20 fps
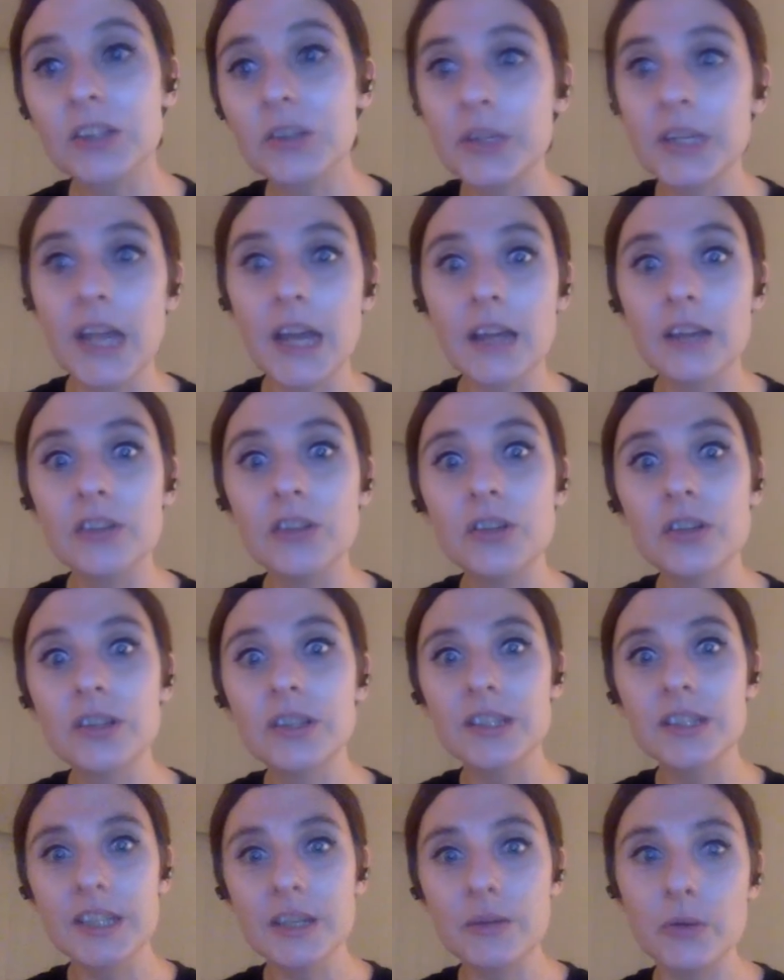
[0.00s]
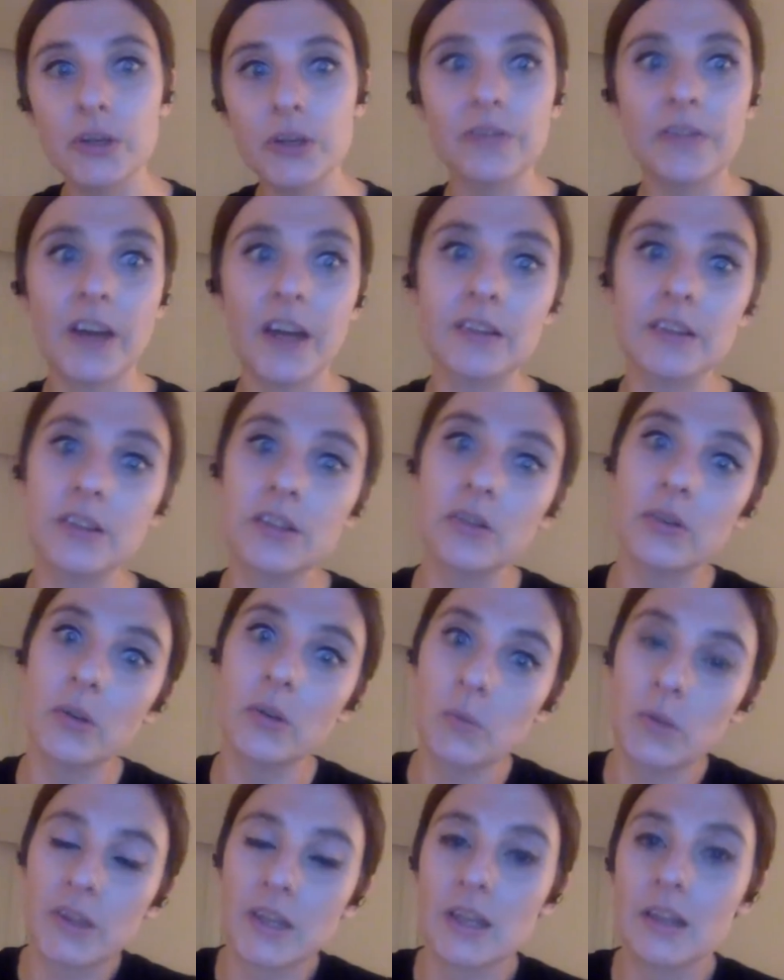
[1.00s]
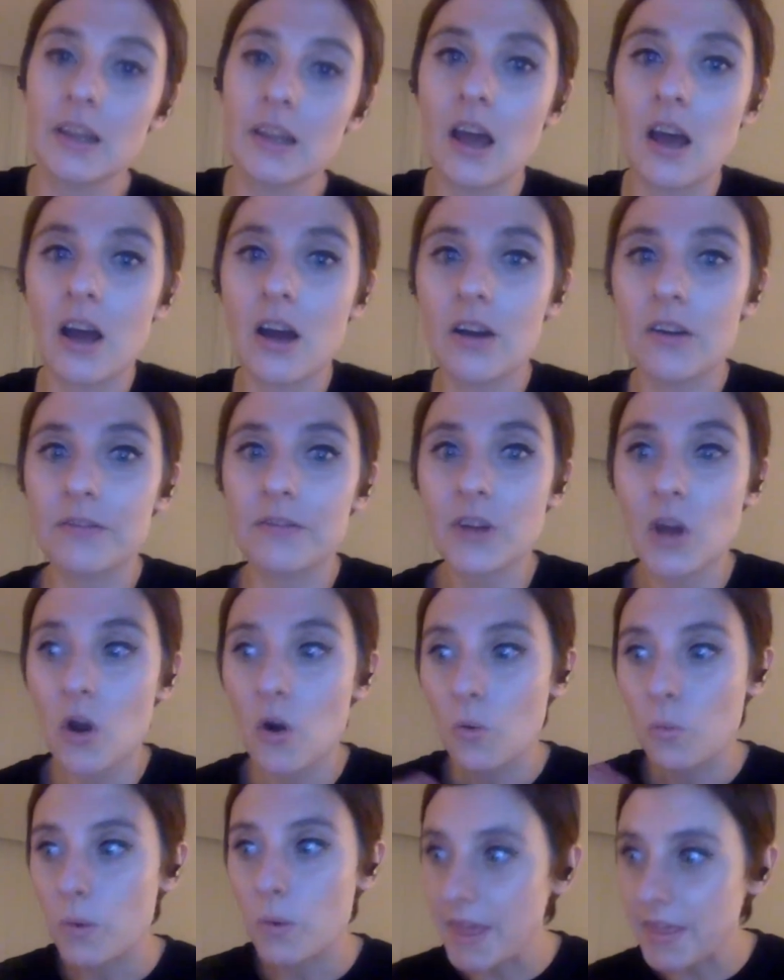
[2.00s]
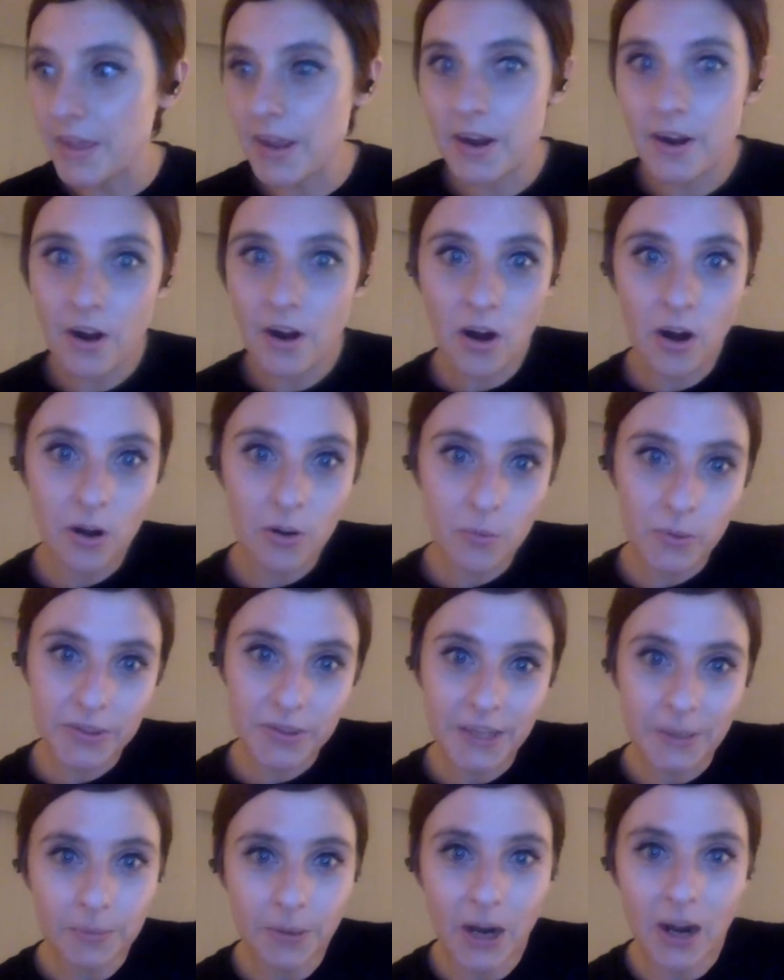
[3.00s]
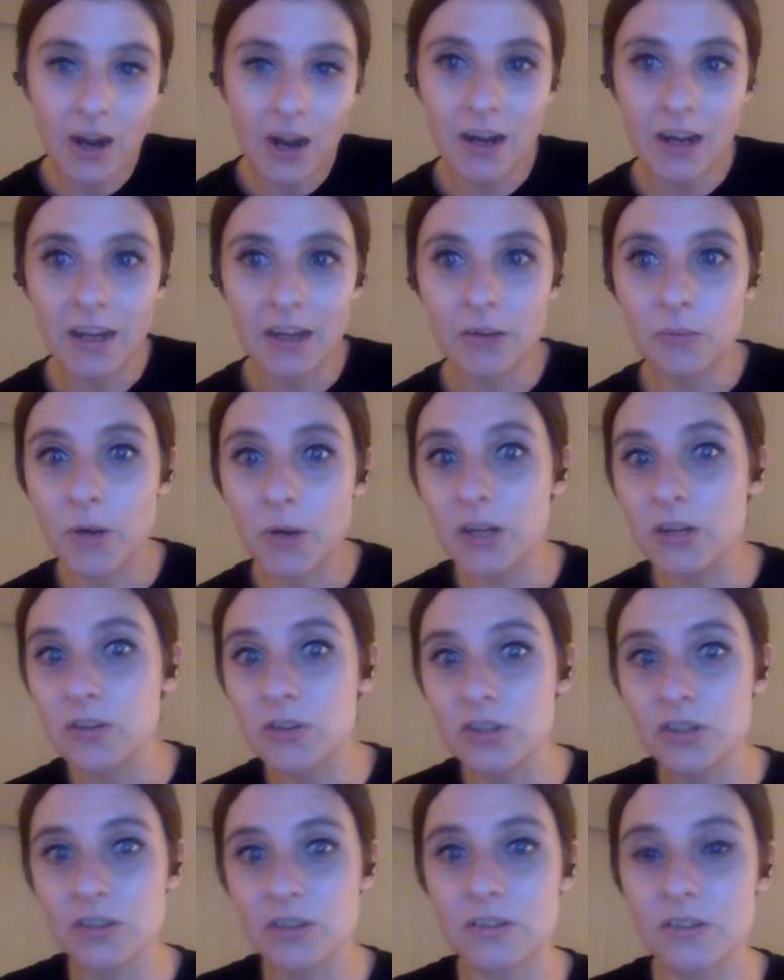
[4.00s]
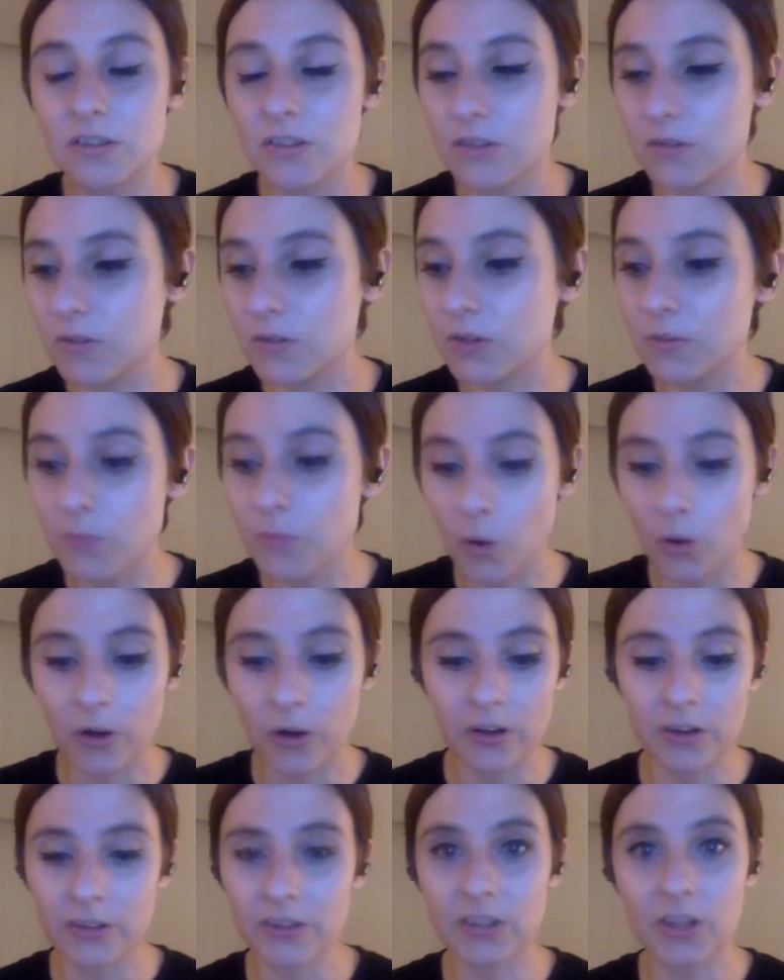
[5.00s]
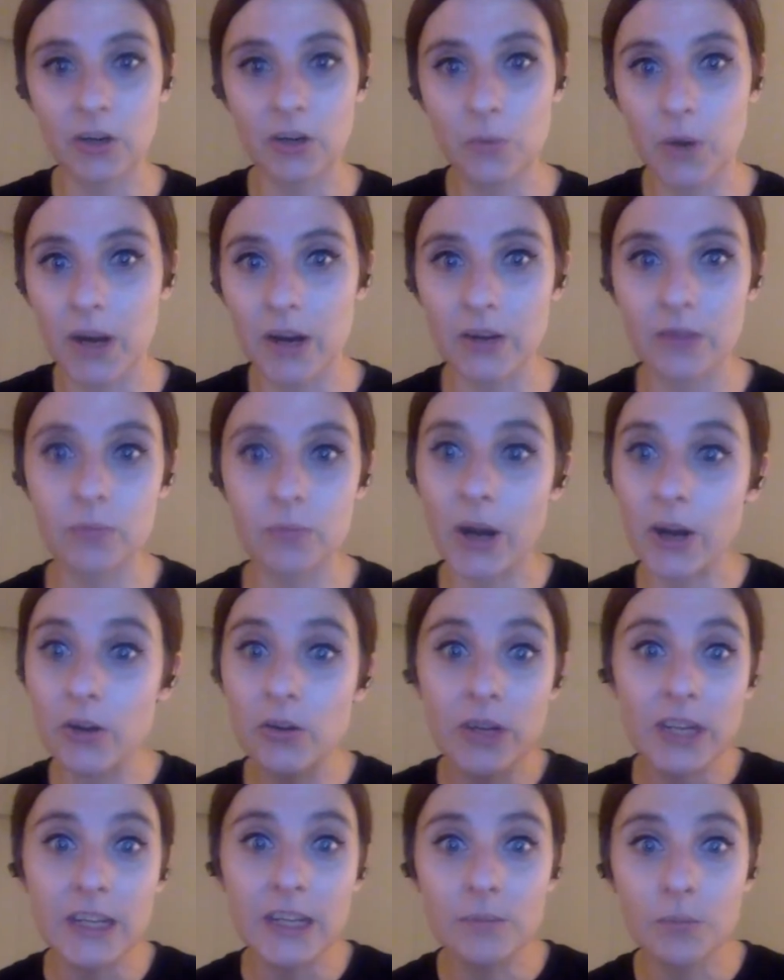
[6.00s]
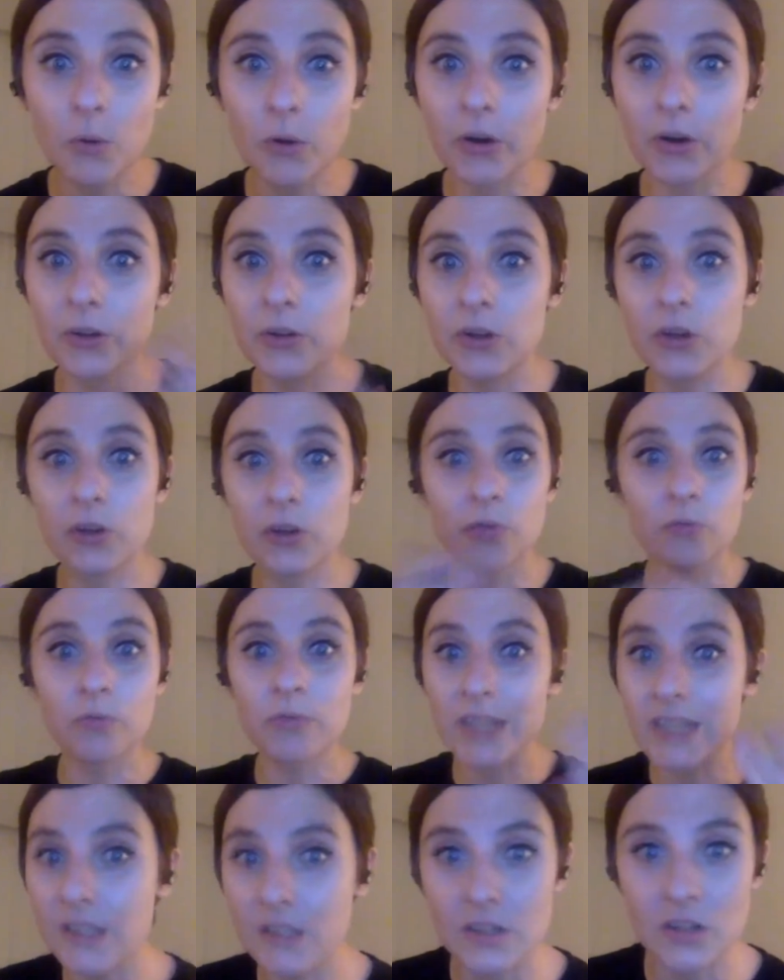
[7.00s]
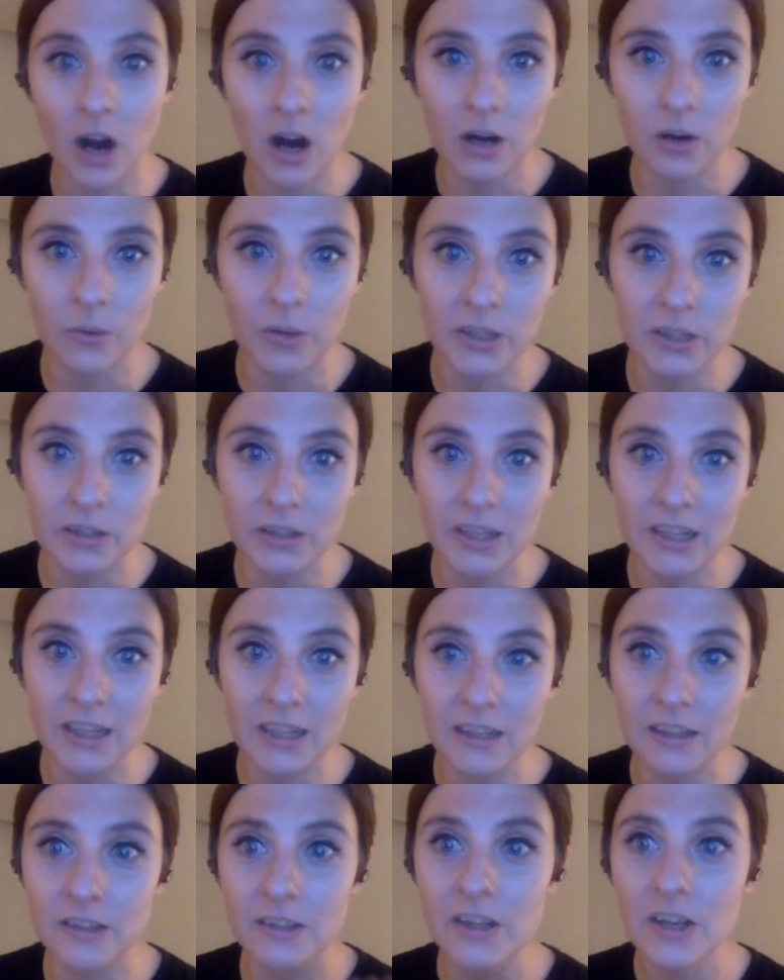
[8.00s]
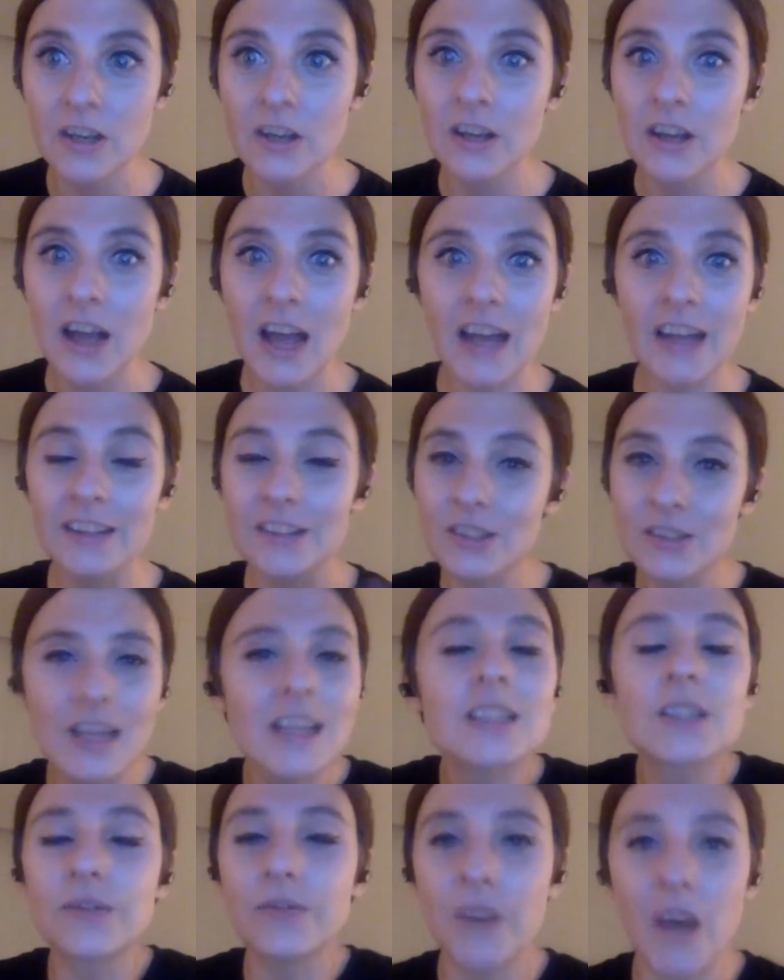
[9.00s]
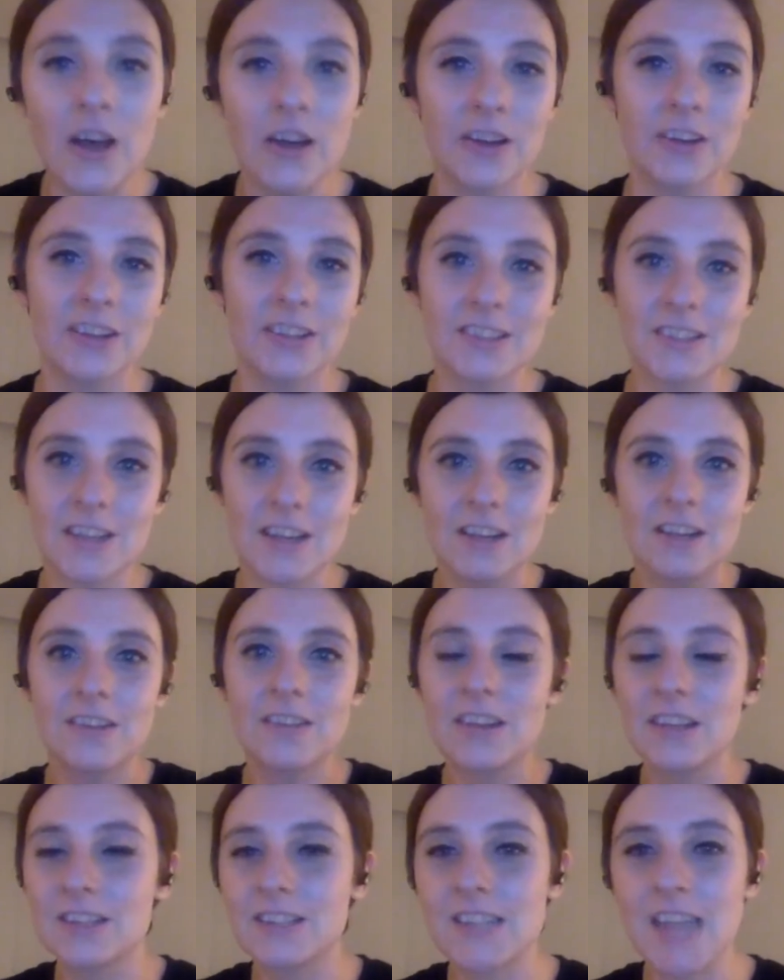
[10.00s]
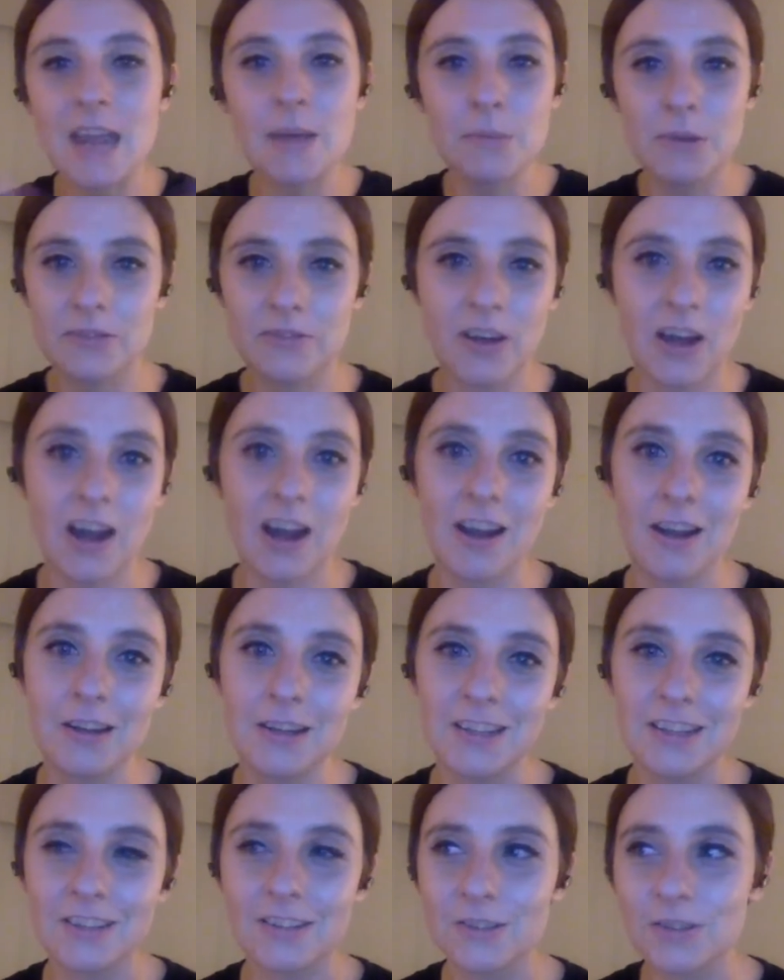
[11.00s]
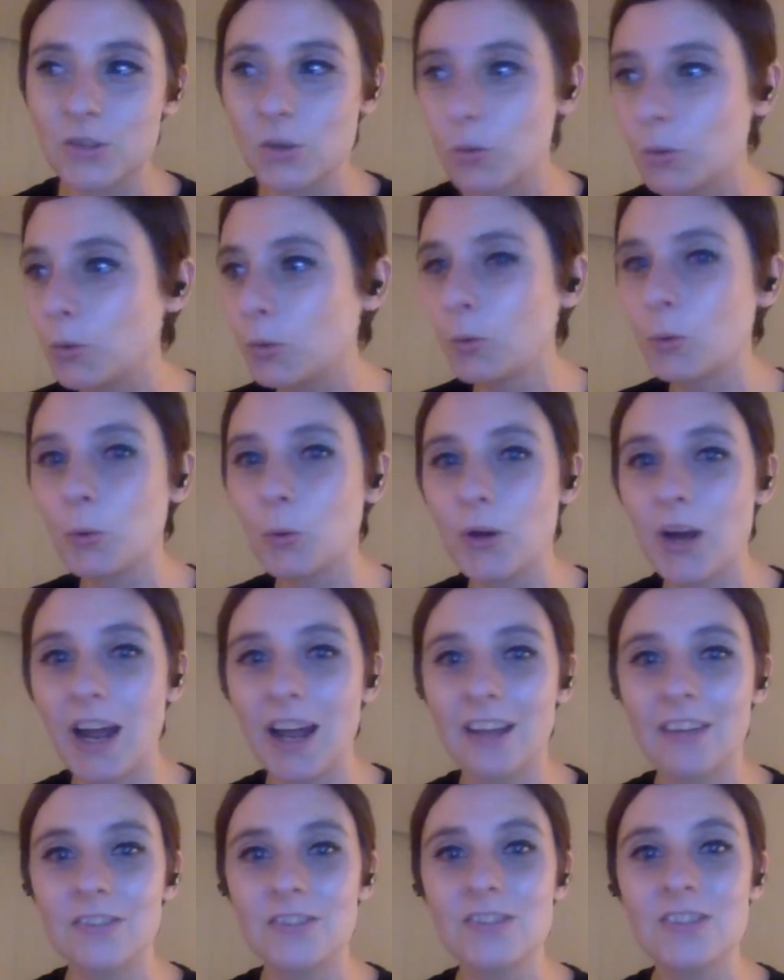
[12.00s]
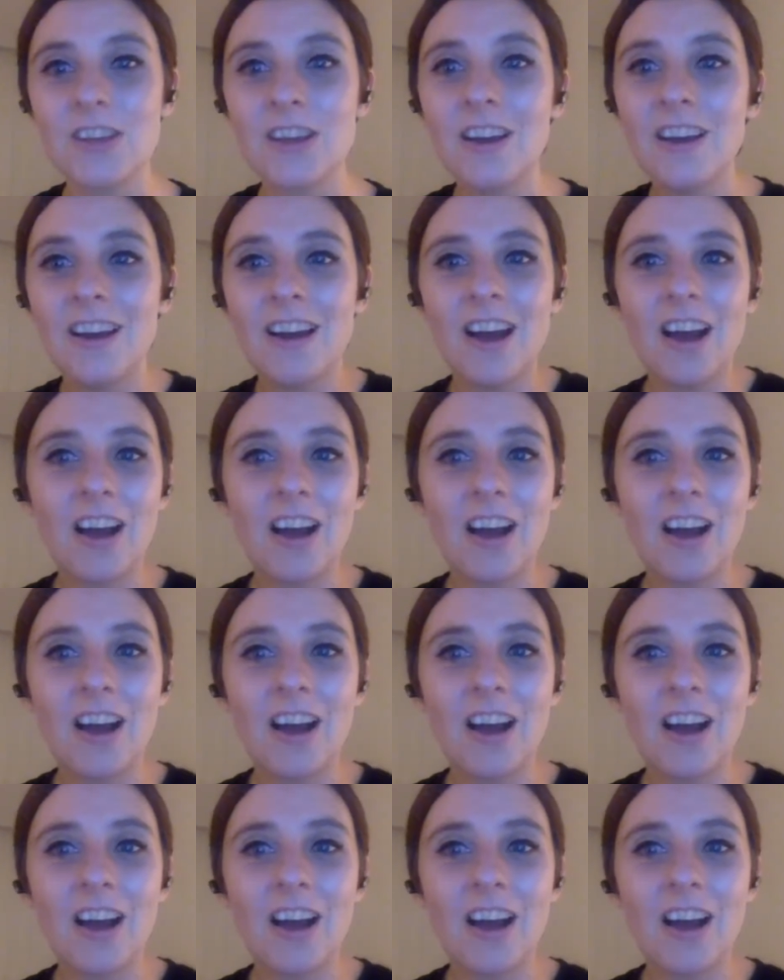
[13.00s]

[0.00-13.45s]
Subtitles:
And so at the end, you can see what your fans are doing, what they love, where they are, what they're buying, where you should do more, where you need more. You can restock when you need, and it's fun. It's like it's gamified and it's cool, and